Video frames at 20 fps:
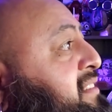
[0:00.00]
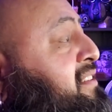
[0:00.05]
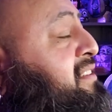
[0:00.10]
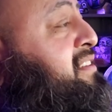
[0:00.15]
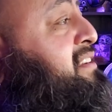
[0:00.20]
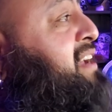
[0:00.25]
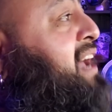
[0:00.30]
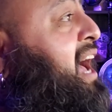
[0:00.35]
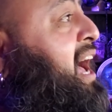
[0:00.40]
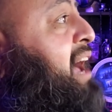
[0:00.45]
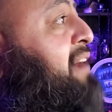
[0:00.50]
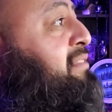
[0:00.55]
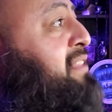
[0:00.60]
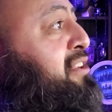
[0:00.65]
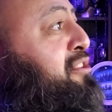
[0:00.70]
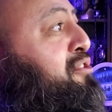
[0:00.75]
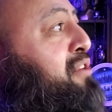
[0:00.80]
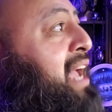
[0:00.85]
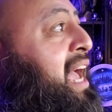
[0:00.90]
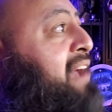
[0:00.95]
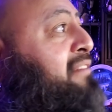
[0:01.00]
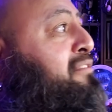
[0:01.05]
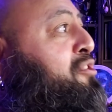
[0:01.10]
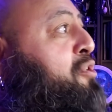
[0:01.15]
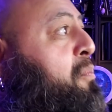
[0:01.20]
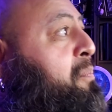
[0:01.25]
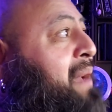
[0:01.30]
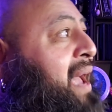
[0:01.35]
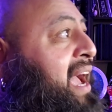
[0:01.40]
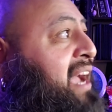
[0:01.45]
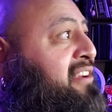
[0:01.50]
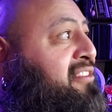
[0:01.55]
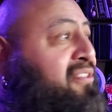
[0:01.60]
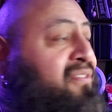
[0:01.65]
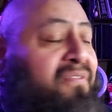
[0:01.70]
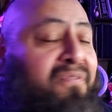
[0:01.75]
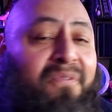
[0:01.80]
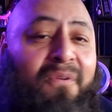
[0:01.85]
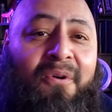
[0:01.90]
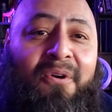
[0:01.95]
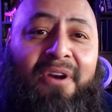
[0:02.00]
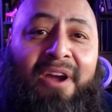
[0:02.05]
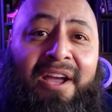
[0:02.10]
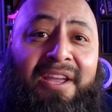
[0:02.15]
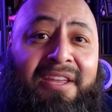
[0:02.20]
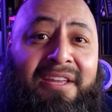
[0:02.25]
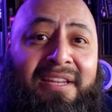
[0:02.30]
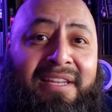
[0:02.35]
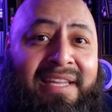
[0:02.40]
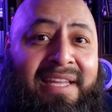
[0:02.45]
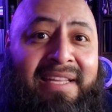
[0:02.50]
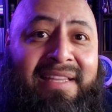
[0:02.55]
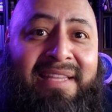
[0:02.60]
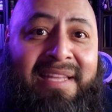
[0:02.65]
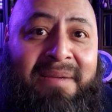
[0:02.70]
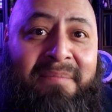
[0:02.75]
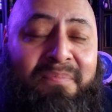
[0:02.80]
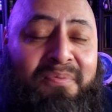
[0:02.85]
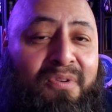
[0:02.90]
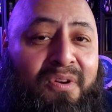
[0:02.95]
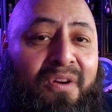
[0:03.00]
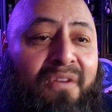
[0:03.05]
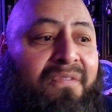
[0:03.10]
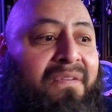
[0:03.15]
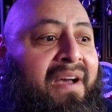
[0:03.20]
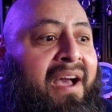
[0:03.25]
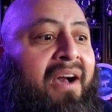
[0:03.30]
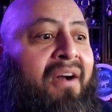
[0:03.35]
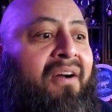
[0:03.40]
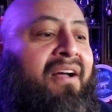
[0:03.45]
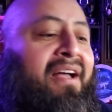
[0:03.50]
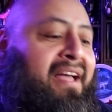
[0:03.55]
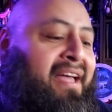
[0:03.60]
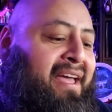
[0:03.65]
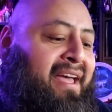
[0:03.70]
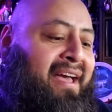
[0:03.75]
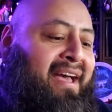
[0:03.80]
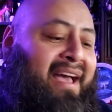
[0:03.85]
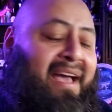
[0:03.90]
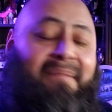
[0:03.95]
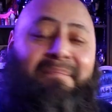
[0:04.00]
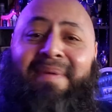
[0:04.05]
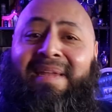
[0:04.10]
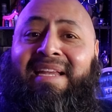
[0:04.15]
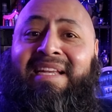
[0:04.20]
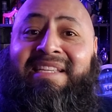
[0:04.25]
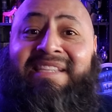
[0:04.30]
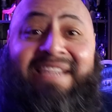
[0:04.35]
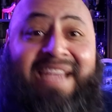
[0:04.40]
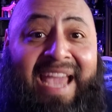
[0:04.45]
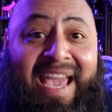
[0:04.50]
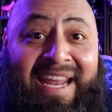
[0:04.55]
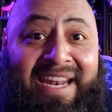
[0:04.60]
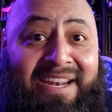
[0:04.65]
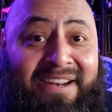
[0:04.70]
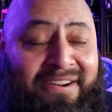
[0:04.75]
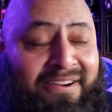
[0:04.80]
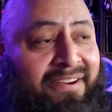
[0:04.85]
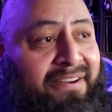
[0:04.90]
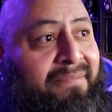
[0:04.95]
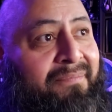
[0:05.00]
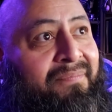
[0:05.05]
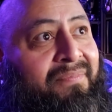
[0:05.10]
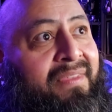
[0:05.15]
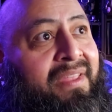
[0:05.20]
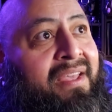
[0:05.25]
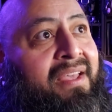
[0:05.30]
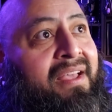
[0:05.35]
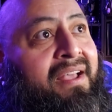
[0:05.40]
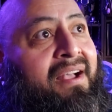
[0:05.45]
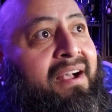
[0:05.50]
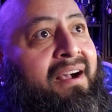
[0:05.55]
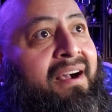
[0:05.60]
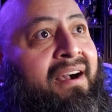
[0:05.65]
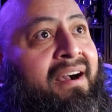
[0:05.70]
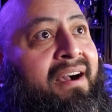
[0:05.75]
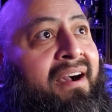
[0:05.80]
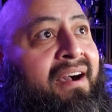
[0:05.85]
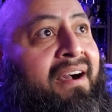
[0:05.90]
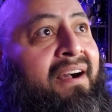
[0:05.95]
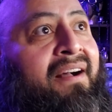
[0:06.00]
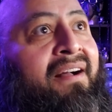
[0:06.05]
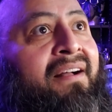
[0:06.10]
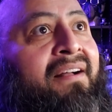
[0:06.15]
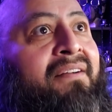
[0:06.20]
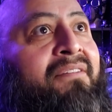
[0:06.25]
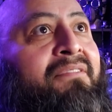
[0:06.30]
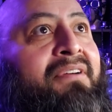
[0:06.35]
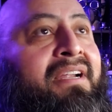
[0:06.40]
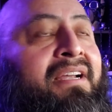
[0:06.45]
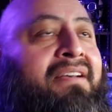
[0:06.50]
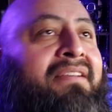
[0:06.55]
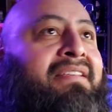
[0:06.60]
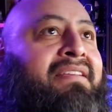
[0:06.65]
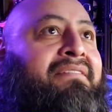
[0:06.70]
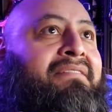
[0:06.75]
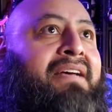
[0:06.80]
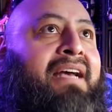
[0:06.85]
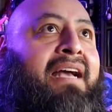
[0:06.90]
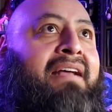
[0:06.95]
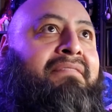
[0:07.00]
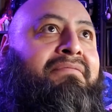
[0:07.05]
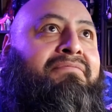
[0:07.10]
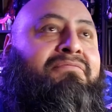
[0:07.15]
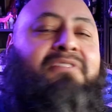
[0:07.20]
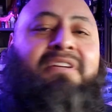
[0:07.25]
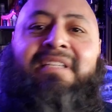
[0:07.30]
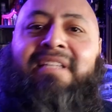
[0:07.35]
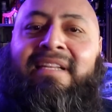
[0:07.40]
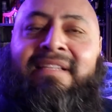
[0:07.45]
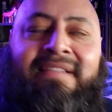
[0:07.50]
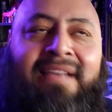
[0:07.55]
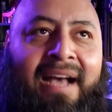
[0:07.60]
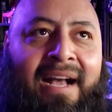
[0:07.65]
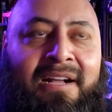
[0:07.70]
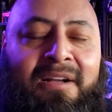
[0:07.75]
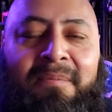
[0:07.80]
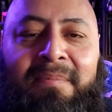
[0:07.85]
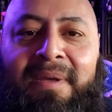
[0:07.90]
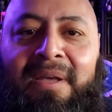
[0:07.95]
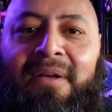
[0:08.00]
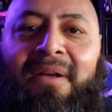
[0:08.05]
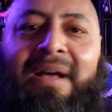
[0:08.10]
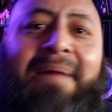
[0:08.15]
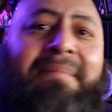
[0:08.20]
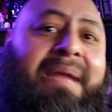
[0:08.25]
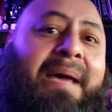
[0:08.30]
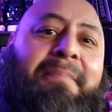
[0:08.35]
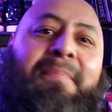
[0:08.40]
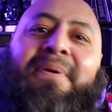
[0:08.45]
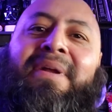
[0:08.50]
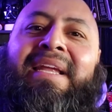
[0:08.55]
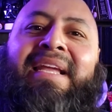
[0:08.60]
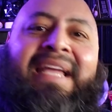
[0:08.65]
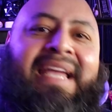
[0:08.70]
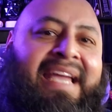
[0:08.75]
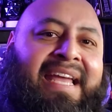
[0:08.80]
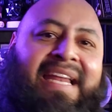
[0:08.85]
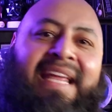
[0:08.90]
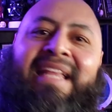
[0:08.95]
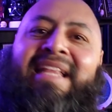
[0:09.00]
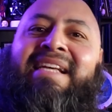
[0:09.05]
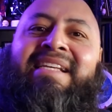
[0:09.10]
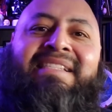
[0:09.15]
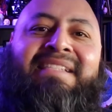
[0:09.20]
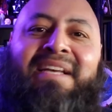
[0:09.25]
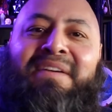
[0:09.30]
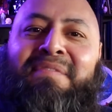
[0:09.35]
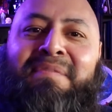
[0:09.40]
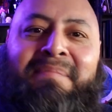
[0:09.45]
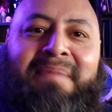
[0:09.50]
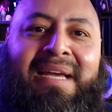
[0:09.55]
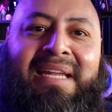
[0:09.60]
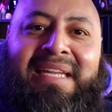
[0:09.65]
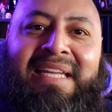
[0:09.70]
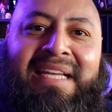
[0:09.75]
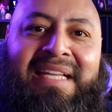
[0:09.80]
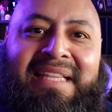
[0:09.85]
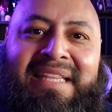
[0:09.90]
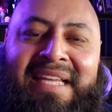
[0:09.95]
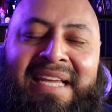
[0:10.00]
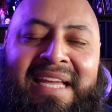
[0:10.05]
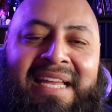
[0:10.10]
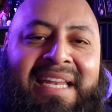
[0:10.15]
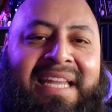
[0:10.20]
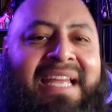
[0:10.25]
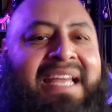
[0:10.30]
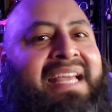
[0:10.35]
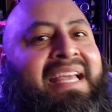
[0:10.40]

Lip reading: your job that you have no passion for on your LinkedIn profile. I've been a janitor. What else have I? I've worked at Taco Bell. I'm not putting any of that stuff on my LinkedIn.